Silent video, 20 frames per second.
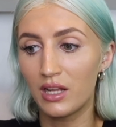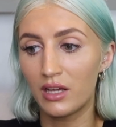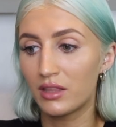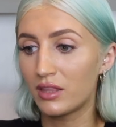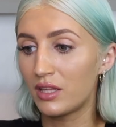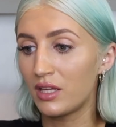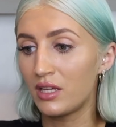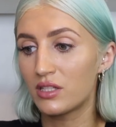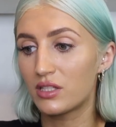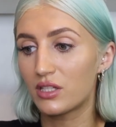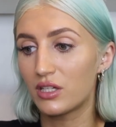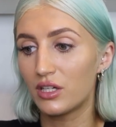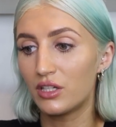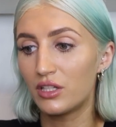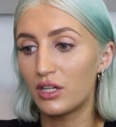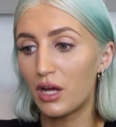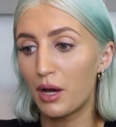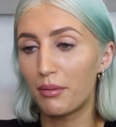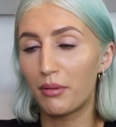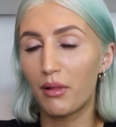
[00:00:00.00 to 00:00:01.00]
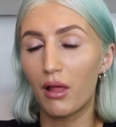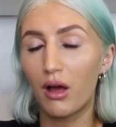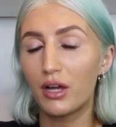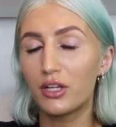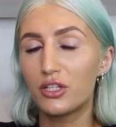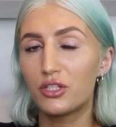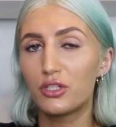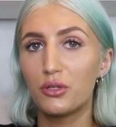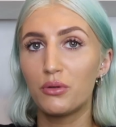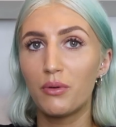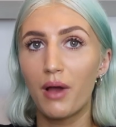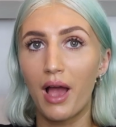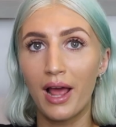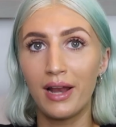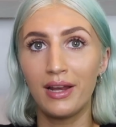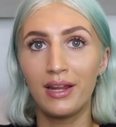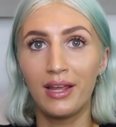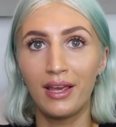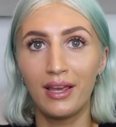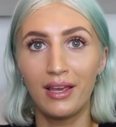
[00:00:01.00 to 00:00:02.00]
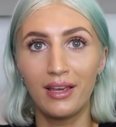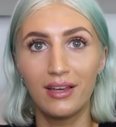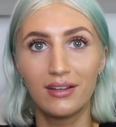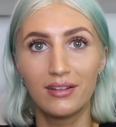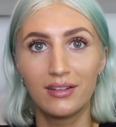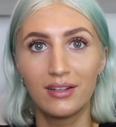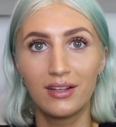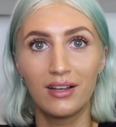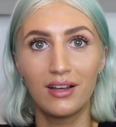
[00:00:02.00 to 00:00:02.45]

like these can apply to any